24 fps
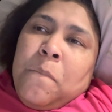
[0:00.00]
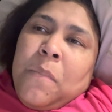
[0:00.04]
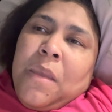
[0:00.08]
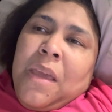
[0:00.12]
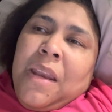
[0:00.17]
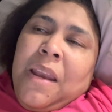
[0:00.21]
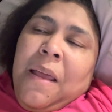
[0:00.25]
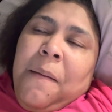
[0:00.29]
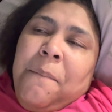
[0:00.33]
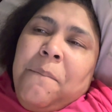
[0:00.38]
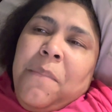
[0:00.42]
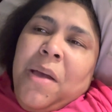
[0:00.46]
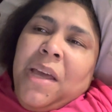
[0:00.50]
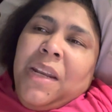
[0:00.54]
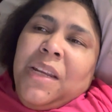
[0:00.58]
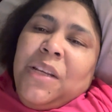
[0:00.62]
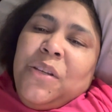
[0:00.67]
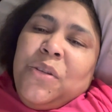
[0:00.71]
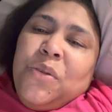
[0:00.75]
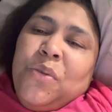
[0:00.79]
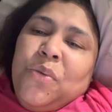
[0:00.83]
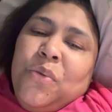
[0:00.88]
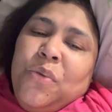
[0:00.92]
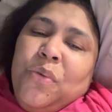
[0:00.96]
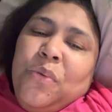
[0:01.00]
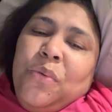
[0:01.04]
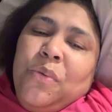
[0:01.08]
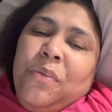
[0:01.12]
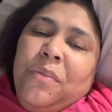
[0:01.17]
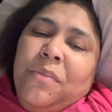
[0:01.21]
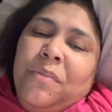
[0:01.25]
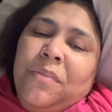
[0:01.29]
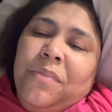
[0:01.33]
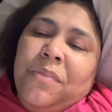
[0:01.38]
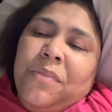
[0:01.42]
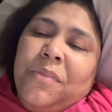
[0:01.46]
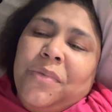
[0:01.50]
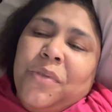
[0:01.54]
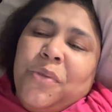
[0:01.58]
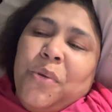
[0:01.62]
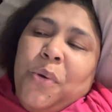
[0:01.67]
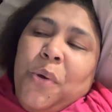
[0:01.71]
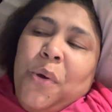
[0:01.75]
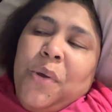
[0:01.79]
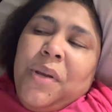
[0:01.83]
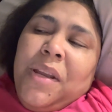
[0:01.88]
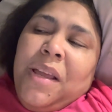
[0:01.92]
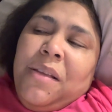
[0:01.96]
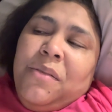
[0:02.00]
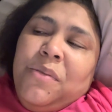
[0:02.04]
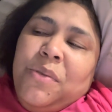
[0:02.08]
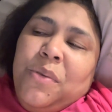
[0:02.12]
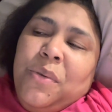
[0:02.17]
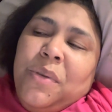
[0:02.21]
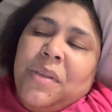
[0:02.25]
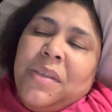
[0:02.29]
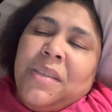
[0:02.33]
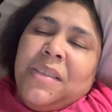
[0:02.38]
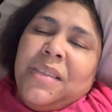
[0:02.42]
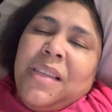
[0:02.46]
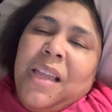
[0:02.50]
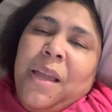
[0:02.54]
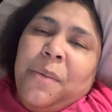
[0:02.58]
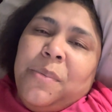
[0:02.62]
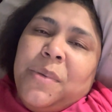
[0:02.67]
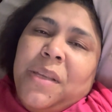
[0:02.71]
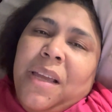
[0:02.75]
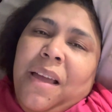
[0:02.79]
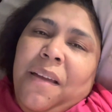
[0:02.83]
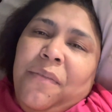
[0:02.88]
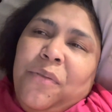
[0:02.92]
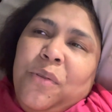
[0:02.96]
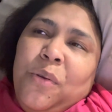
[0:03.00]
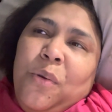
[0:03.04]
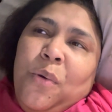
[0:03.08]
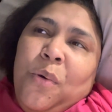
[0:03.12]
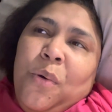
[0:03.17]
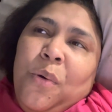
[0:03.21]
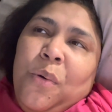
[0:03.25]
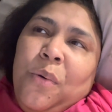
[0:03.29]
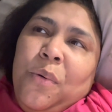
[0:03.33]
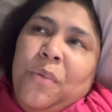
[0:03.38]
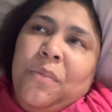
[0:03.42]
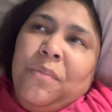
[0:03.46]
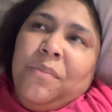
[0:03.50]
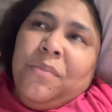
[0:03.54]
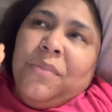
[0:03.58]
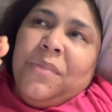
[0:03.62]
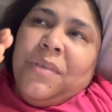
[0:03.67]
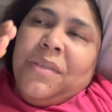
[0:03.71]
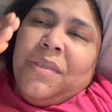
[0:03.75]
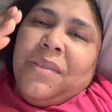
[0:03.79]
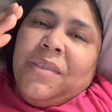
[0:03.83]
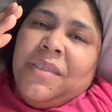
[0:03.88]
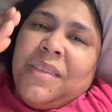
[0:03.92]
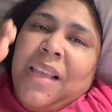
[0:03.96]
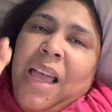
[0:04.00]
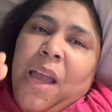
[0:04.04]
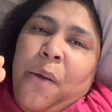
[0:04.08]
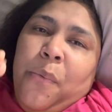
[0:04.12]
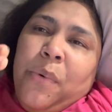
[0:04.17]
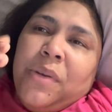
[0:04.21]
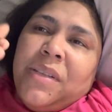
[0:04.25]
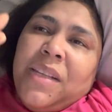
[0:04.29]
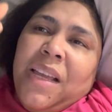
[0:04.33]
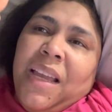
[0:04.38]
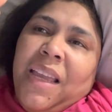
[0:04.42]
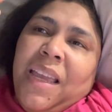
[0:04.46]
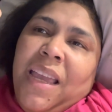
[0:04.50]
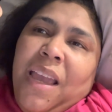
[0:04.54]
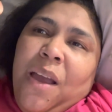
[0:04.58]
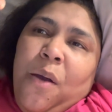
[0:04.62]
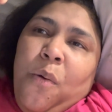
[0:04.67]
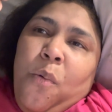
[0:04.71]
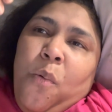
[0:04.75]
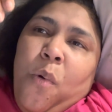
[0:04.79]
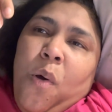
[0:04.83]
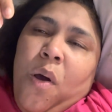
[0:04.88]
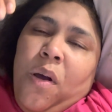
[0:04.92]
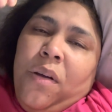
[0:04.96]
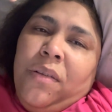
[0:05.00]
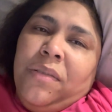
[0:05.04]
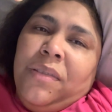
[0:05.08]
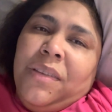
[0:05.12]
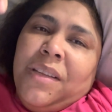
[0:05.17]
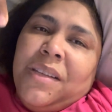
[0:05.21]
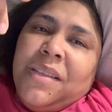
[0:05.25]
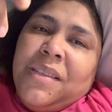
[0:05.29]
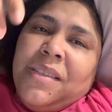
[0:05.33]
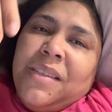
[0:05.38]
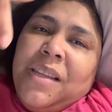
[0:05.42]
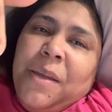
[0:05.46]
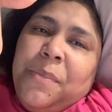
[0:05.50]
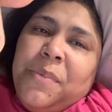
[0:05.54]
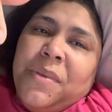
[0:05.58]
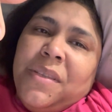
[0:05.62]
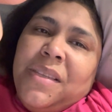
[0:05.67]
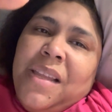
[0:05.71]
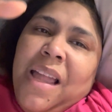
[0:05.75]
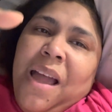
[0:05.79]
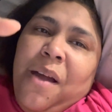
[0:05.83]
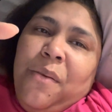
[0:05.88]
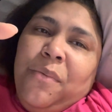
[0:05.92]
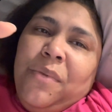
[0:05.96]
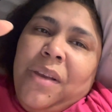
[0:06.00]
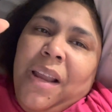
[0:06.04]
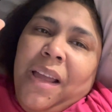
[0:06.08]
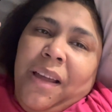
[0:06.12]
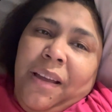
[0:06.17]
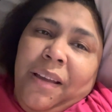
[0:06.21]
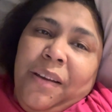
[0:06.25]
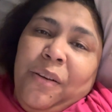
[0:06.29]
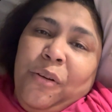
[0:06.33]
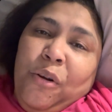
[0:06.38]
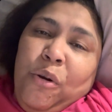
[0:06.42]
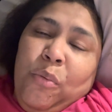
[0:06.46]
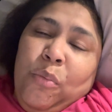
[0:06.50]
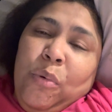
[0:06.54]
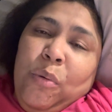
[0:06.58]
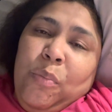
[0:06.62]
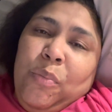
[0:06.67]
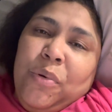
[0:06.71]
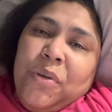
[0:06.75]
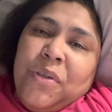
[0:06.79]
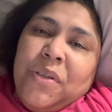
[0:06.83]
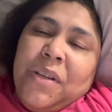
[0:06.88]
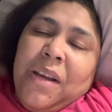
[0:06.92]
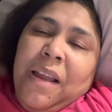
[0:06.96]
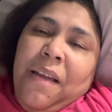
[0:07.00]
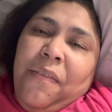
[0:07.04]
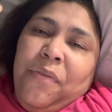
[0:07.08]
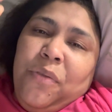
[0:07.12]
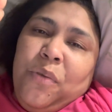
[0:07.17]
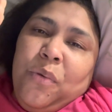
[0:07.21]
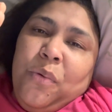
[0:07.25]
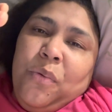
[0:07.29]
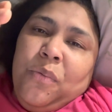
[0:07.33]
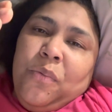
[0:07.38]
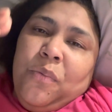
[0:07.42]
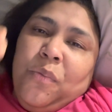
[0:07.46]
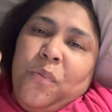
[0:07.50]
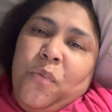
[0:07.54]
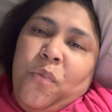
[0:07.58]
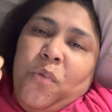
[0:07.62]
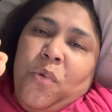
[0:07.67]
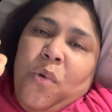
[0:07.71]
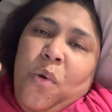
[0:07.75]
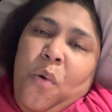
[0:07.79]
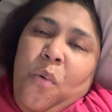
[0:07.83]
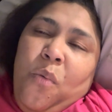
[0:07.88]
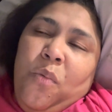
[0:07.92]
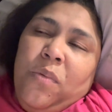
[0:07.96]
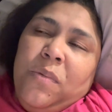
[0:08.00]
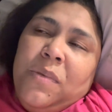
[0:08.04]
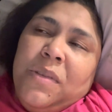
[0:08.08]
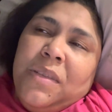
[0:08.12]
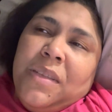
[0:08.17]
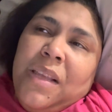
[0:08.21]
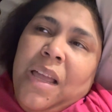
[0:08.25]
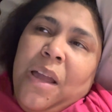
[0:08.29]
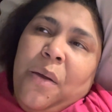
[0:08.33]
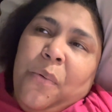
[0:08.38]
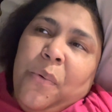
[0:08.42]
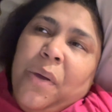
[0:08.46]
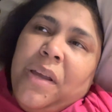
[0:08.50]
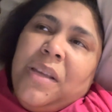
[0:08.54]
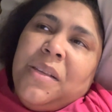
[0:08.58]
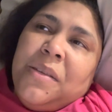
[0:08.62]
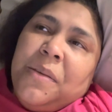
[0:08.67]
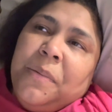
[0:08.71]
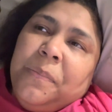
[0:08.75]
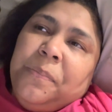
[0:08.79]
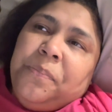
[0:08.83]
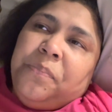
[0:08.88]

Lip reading: and I managed to go down to the steps. I have to go sideways. I can't walk the steps down like a normal person. I have to go sideways.